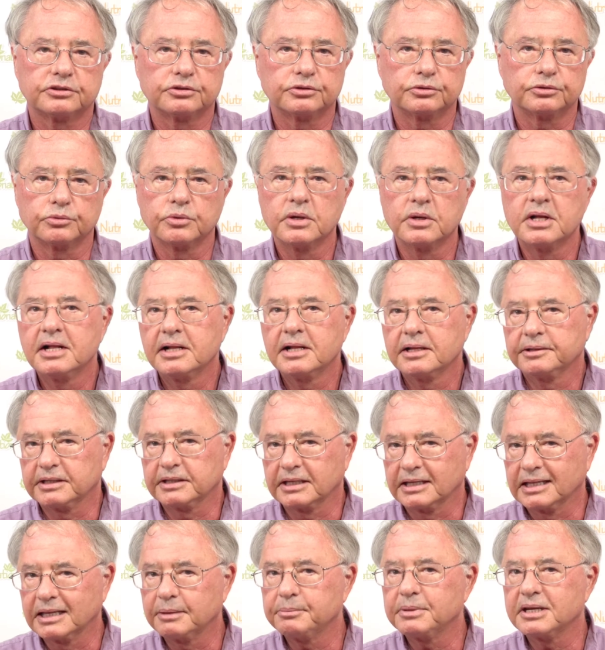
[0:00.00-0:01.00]
to they
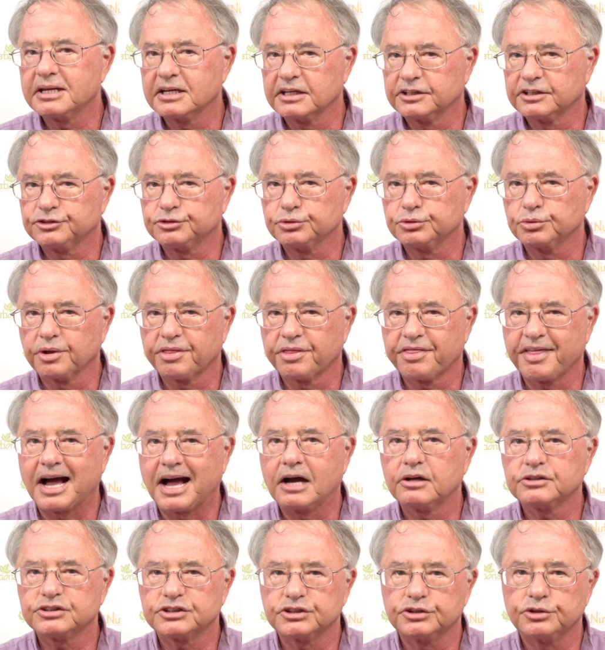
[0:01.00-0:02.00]
limited it to a
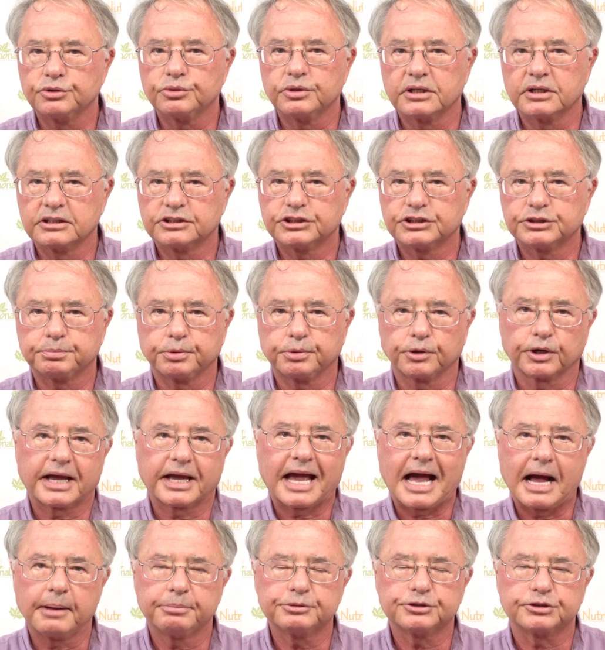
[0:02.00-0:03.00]
thousand units per
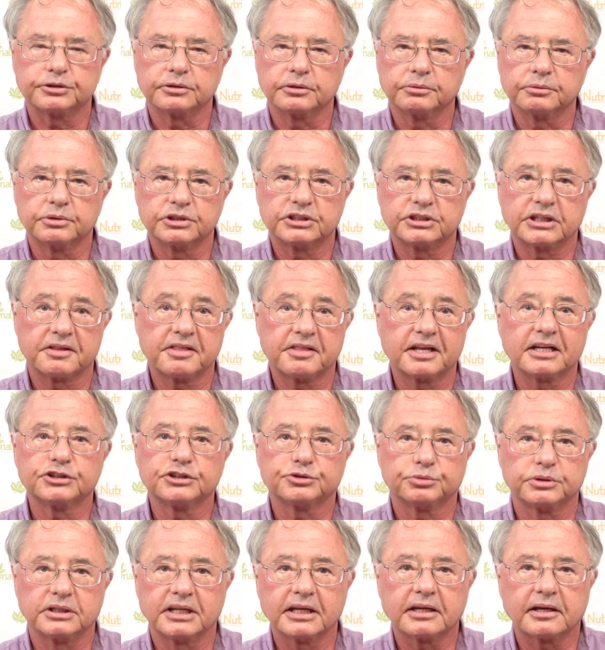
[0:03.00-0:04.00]
capsule which I think
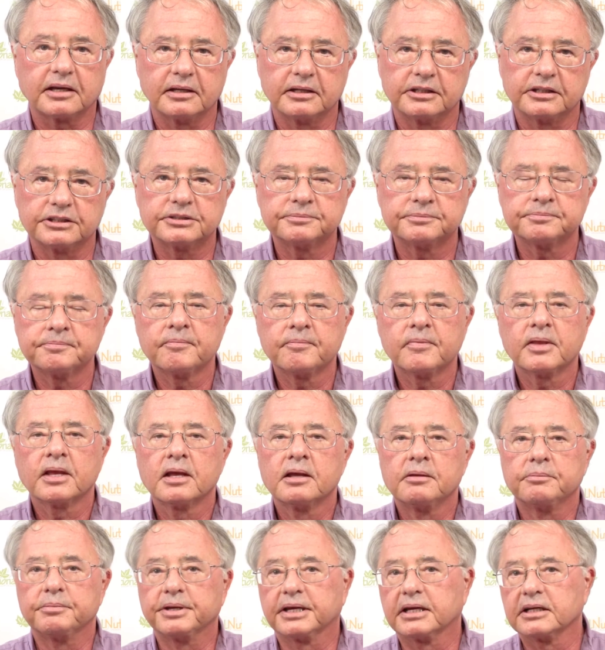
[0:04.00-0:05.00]
is ridiculous
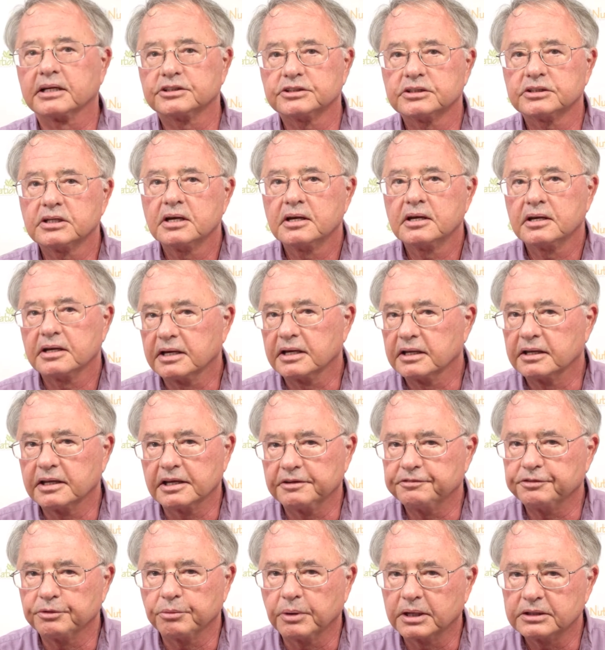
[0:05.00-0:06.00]
because in,
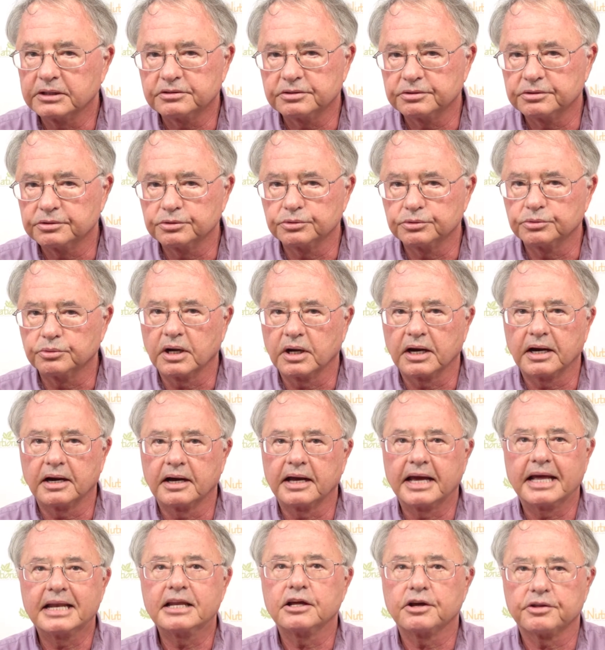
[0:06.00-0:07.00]
if you went to uh,
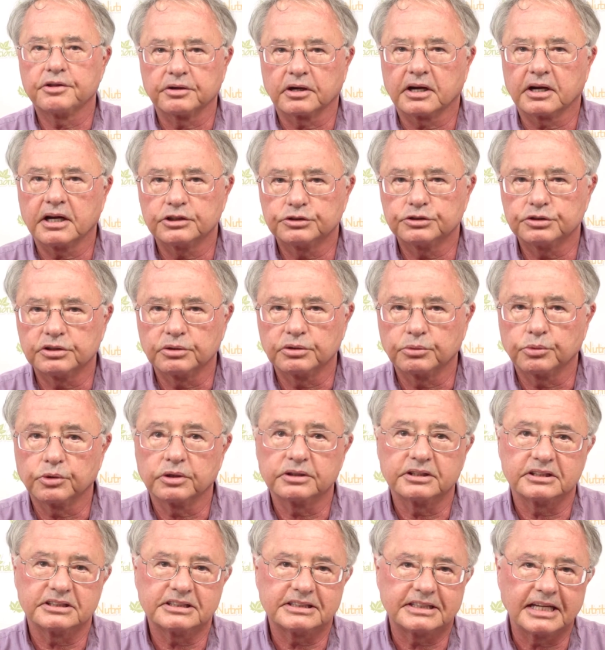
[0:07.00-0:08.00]
any other country in the world
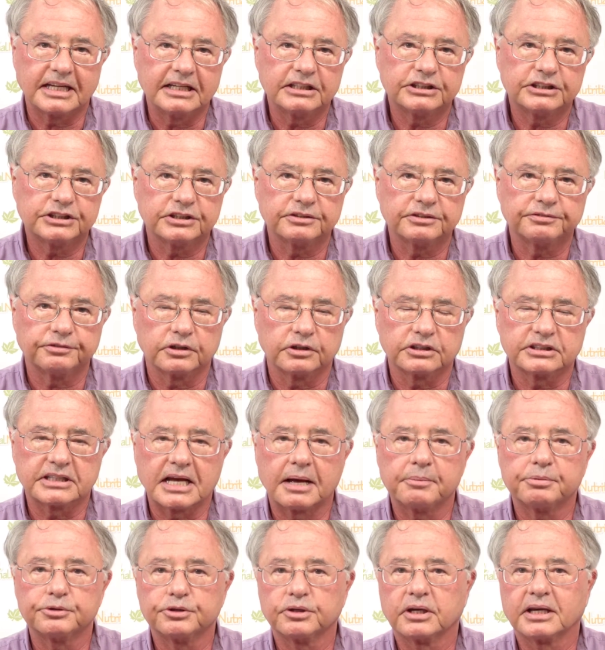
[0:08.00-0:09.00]
the States for
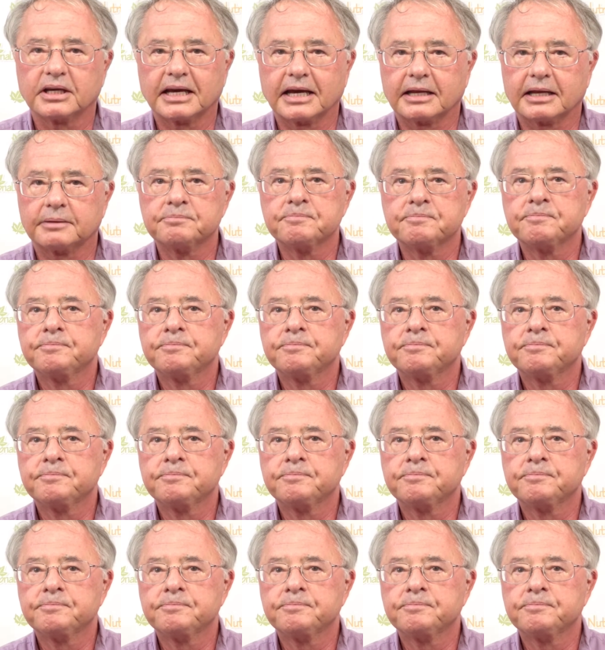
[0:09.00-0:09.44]
example you can get